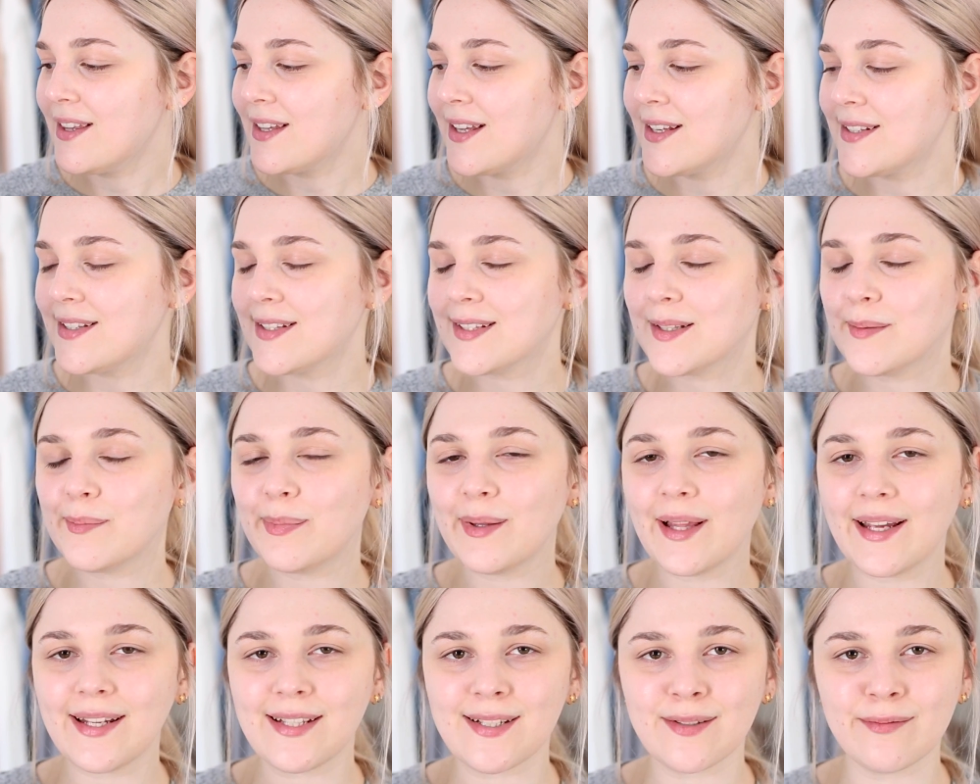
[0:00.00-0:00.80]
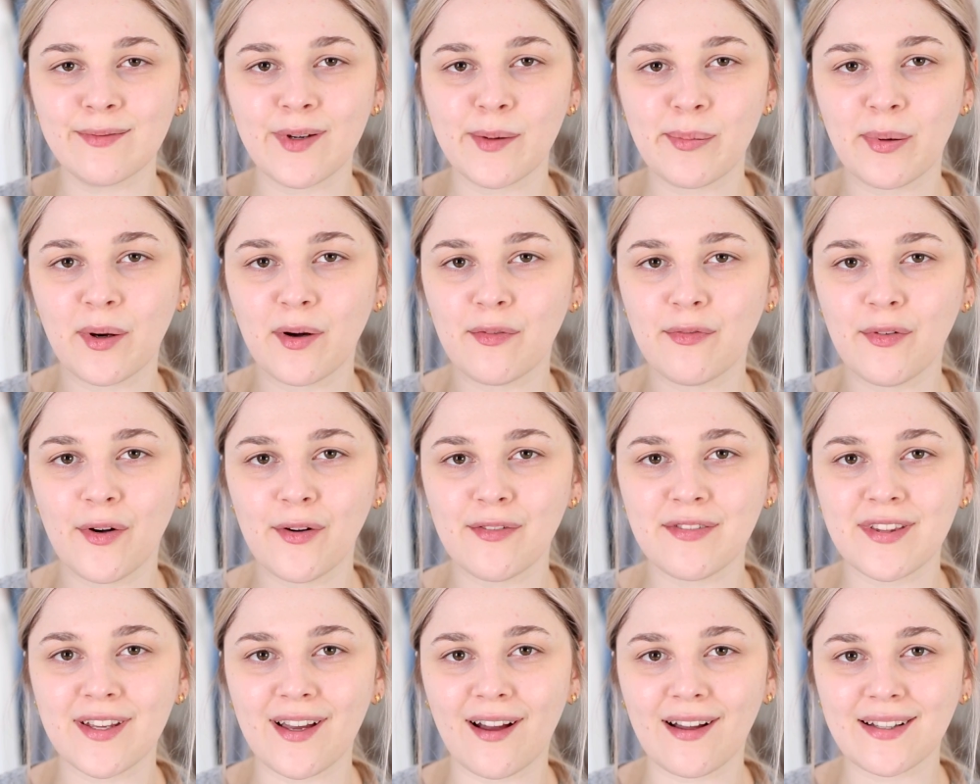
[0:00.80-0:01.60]
This is a blatant ripoff
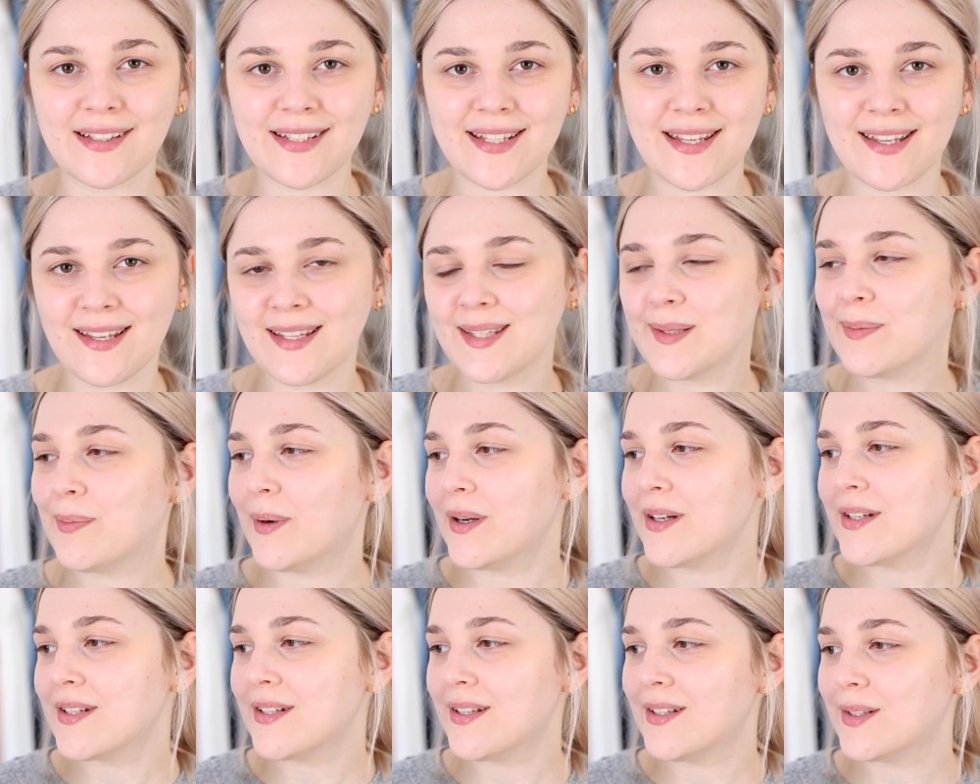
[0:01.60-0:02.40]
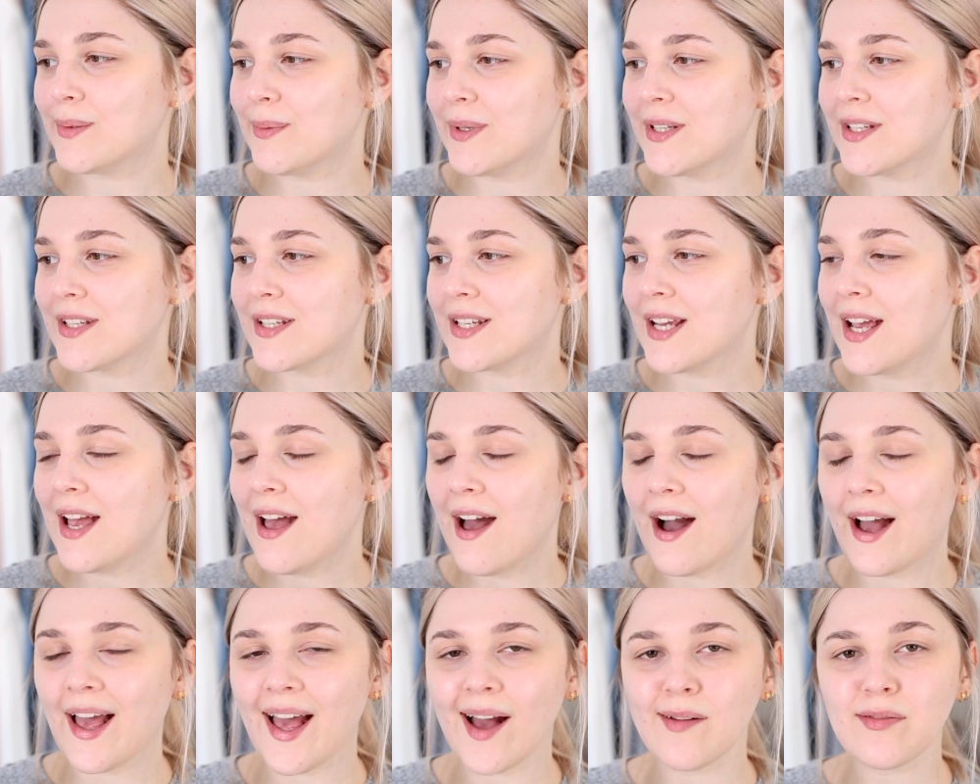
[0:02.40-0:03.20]
of the Artiste brushes, which
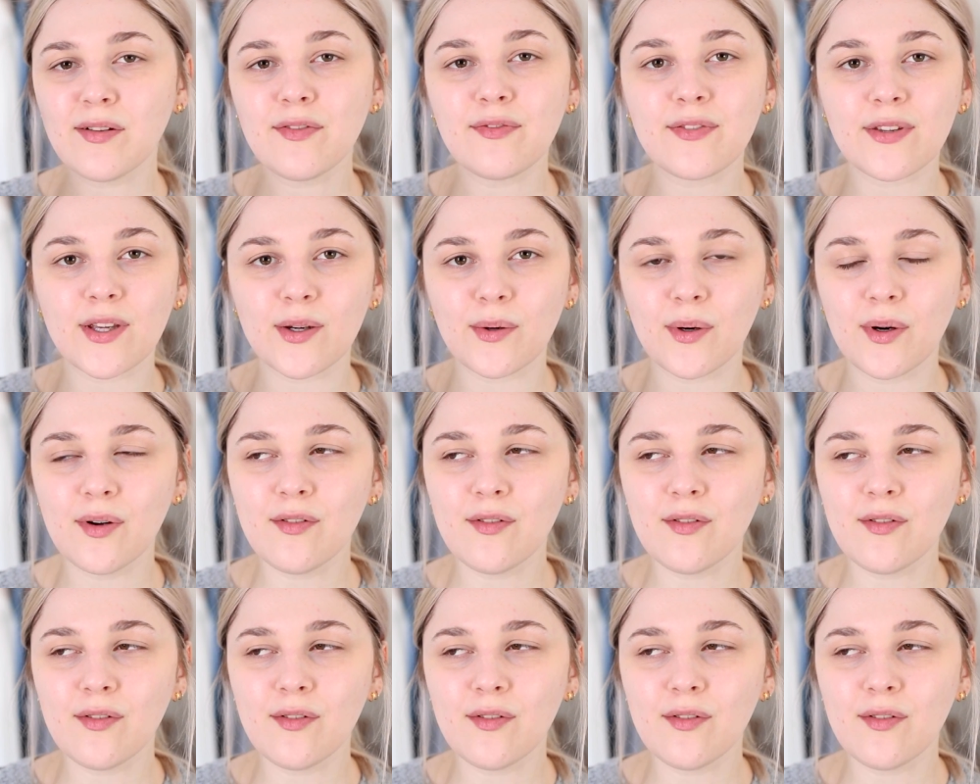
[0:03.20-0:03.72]
I have a few